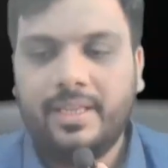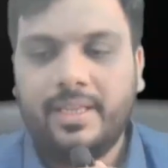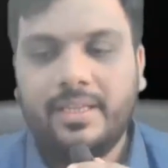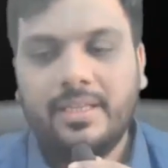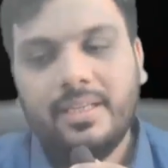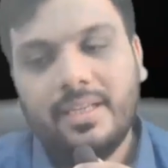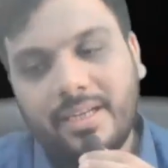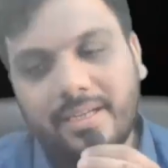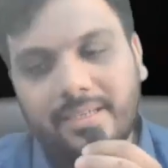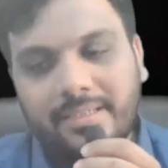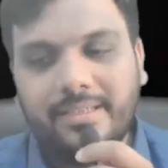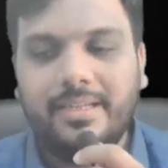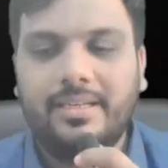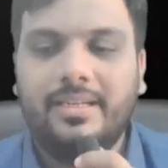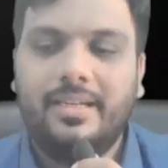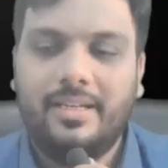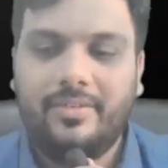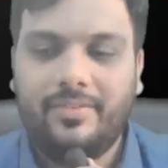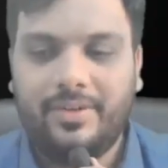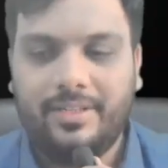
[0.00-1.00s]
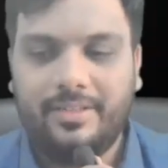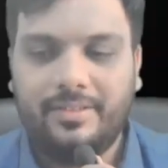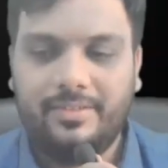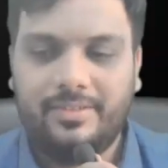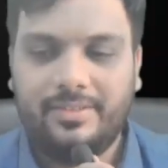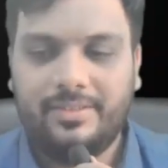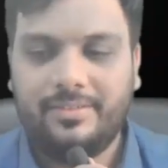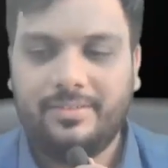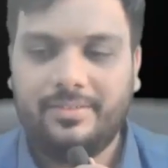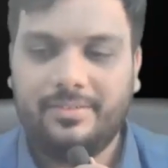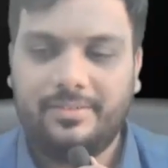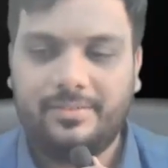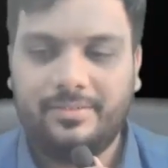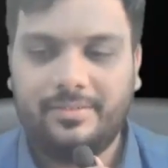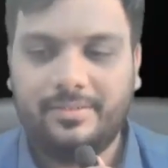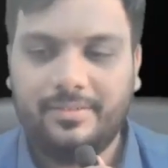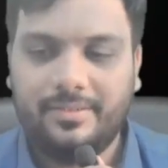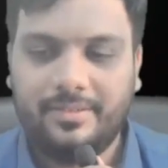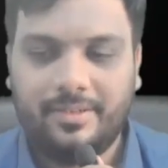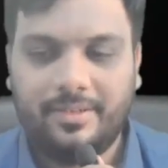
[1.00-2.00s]
Internal evidence.
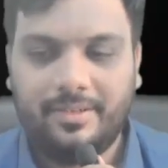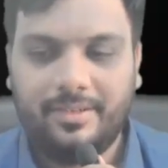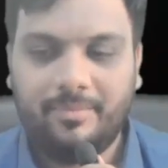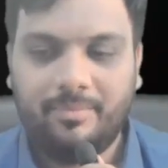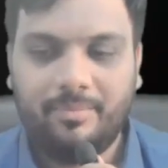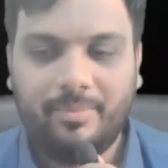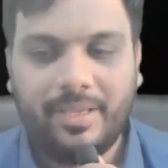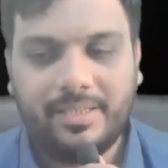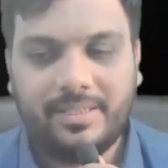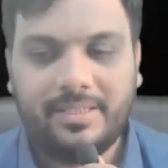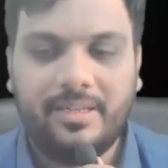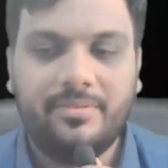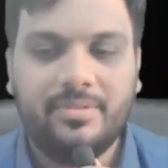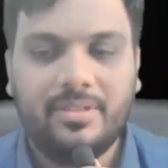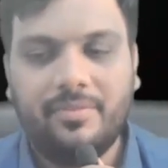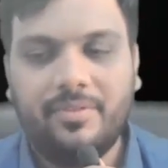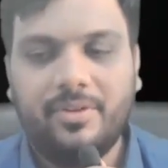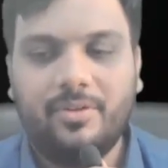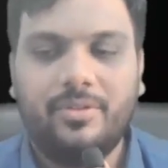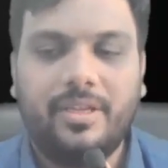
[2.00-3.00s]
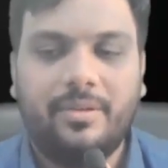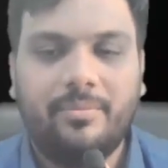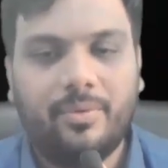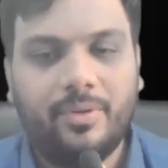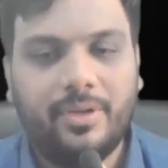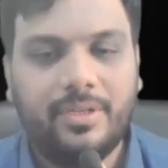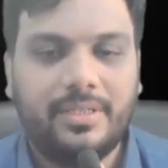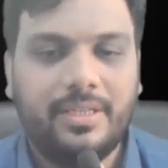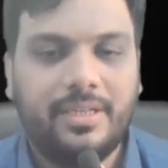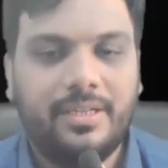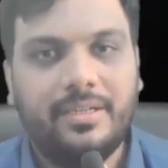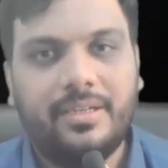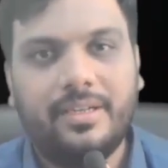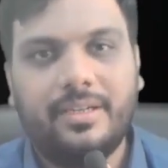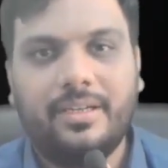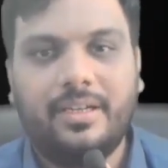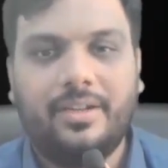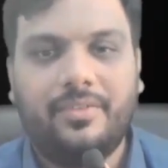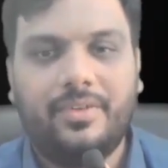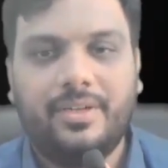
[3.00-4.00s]
Pay slips given to the employees.
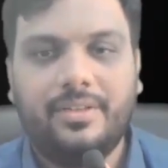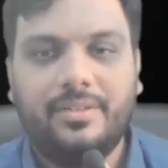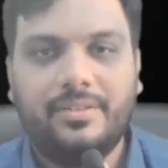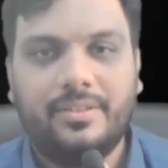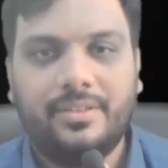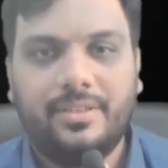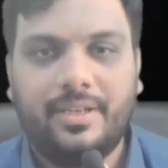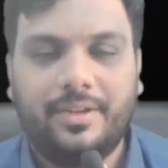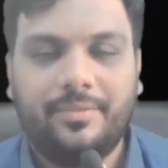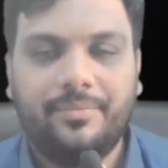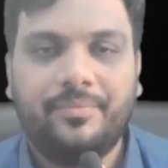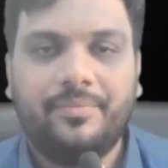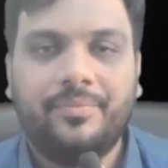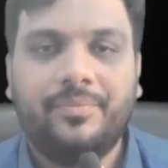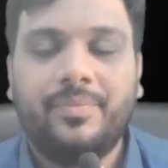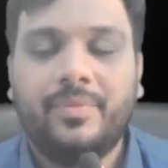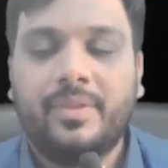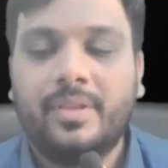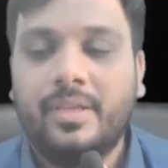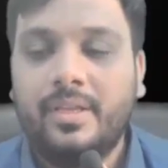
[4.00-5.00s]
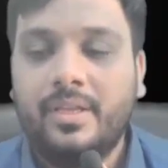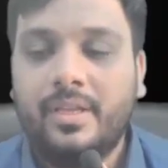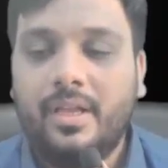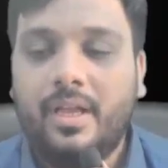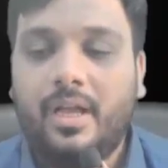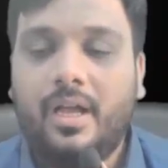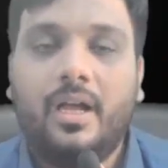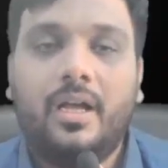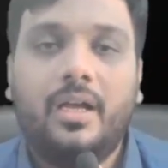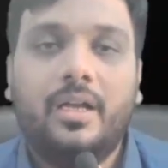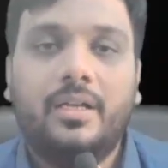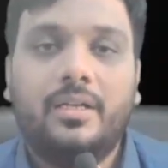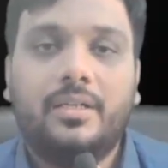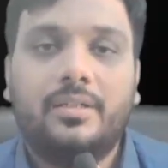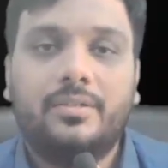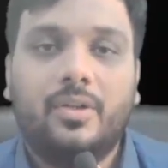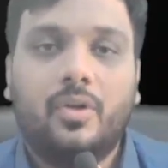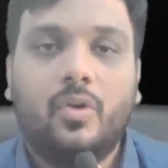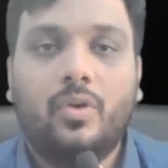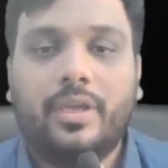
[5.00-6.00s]
Internal evidence.
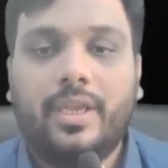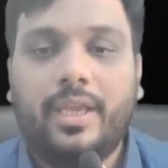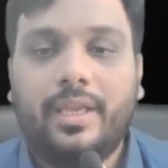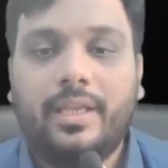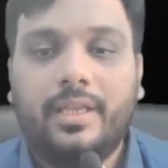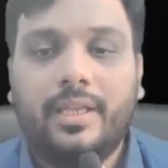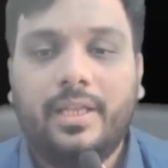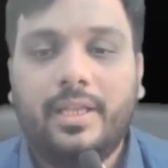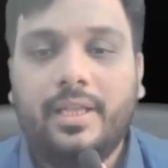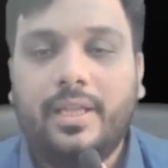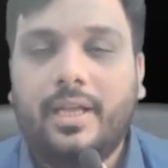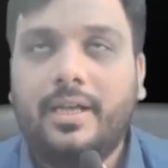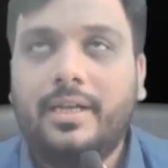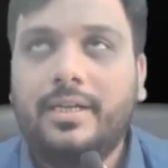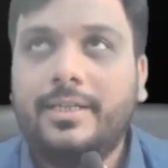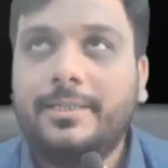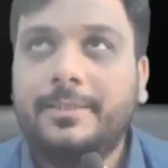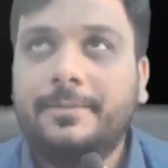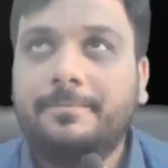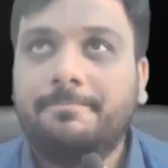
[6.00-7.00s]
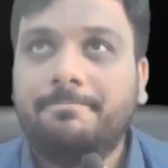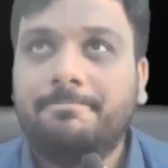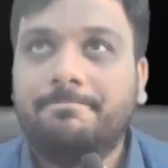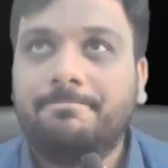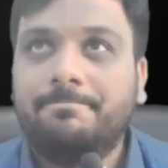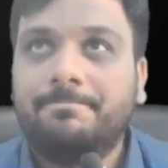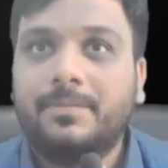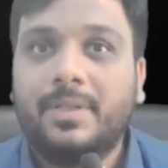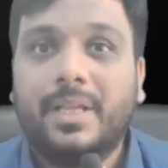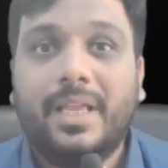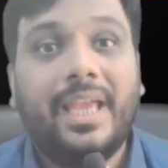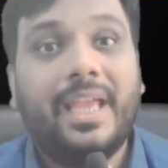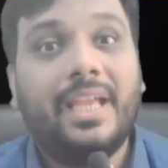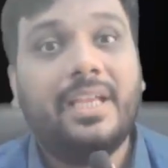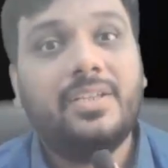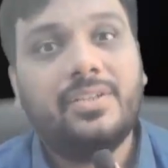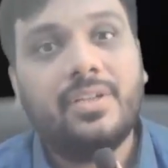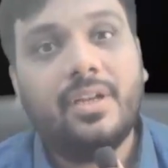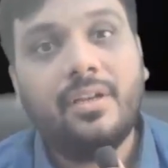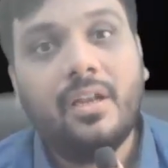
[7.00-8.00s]
Okay.
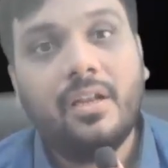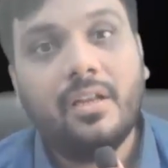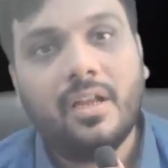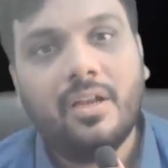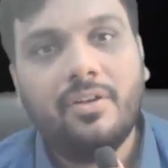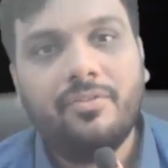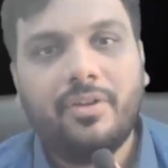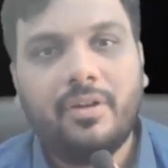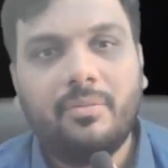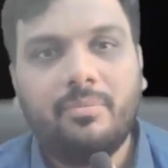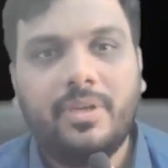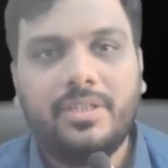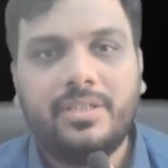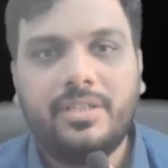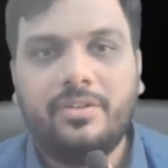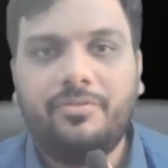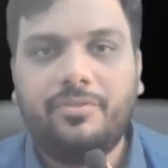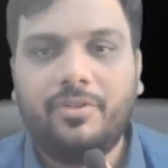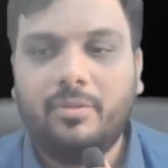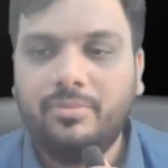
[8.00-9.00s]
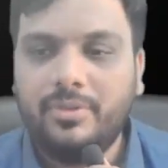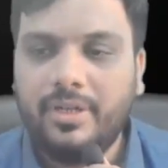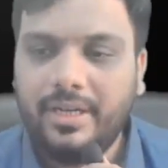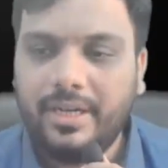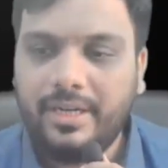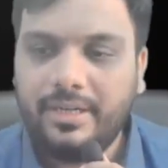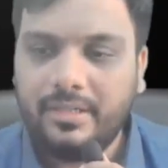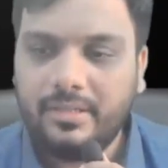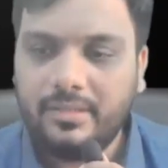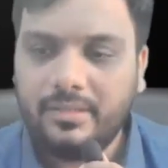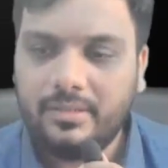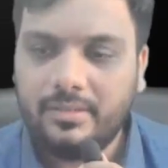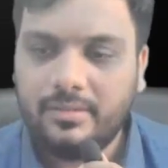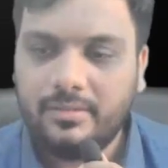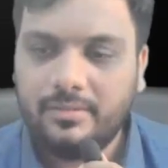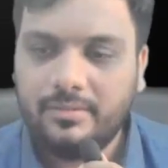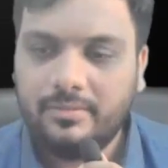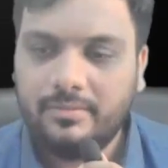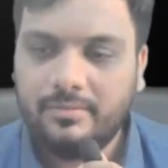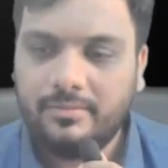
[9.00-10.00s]
External confirmation from the debtors.
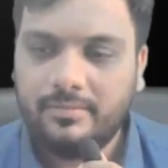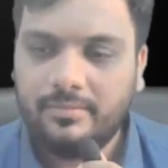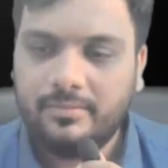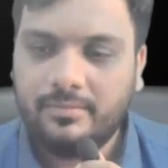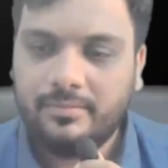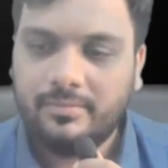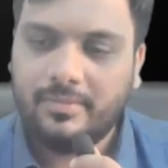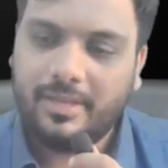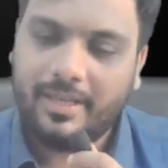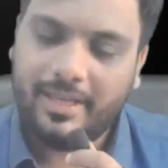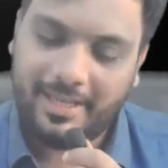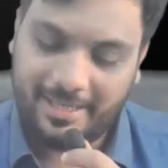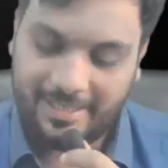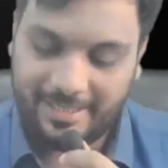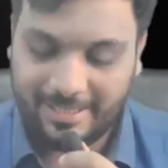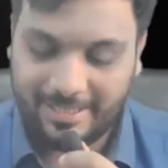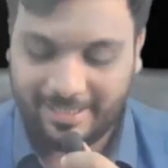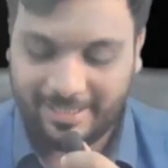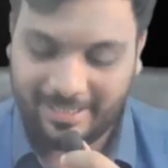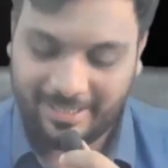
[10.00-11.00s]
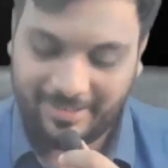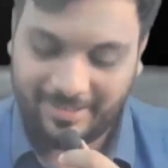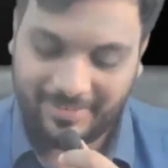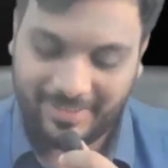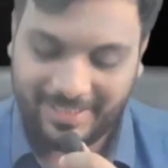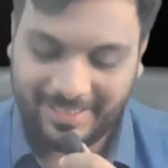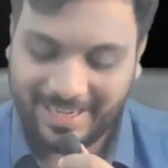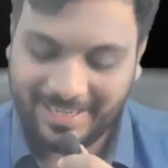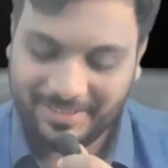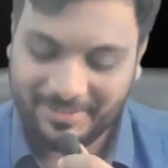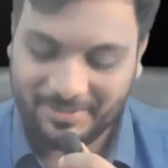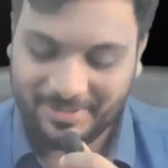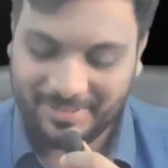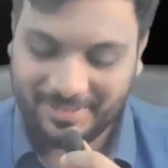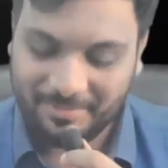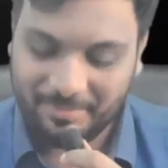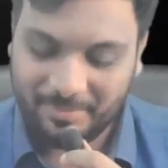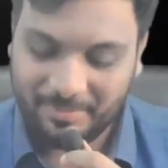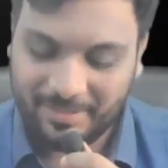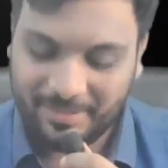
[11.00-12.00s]
External evidence. That is so
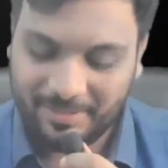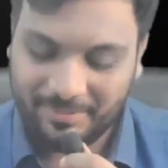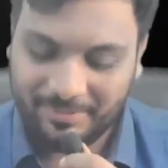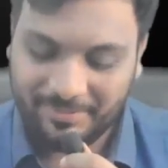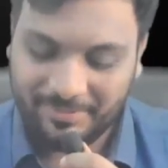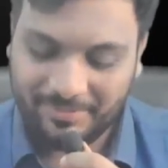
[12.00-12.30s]
simple, no?